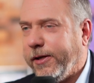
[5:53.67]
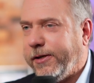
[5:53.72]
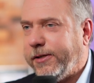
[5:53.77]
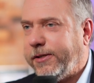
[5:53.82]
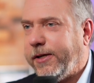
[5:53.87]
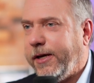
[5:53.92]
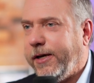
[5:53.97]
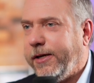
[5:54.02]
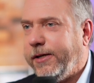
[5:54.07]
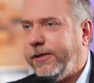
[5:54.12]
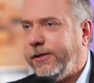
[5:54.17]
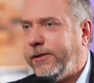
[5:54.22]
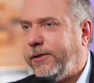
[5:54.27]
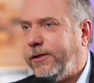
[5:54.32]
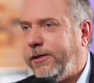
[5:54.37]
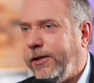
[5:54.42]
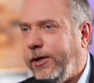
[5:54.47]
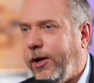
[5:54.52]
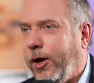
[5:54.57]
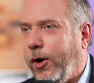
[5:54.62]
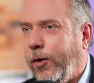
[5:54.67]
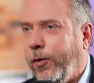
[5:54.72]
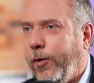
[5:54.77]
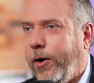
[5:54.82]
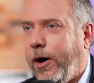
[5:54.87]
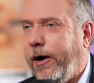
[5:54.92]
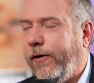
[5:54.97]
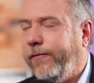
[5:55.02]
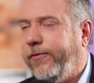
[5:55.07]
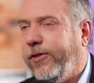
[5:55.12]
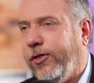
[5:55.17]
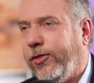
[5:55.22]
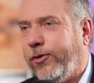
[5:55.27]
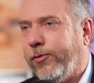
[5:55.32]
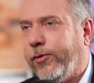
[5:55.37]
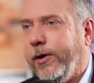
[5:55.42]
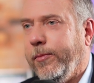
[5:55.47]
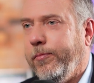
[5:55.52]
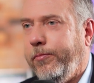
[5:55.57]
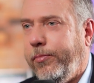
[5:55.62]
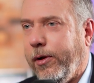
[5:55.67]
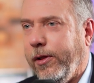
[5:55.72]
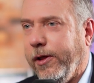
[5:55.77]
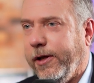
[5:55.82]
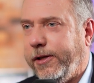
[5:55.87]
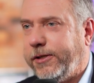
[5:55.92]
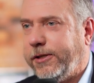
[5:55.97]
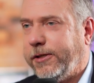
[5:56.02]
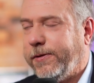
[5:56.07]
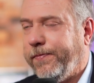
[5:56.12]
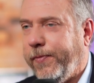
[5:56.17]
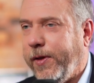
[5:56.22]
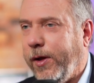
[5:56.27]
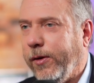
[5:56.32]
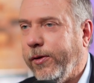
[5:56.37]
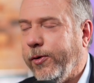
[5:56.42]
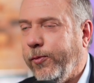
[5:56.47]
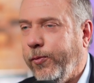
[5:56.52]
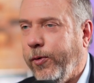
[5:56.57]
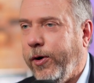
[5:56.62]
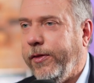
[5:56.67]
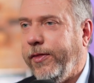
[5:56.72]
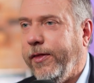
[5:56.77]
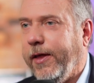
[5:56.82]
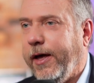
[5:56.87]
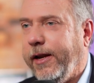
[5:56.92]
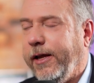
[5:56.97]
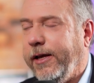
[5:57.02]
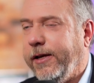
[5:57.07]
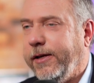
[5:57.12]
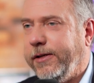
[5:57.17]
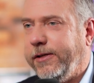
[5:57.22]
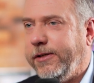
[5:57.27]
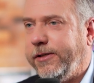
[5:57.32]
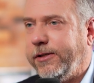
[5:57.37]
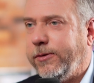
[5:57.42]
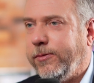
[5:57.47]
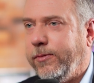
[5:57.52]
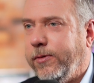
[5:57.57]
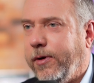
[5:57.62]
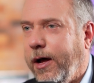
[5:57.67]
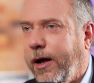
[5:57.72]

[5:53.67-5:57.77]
Is of the three bullets, the only one that is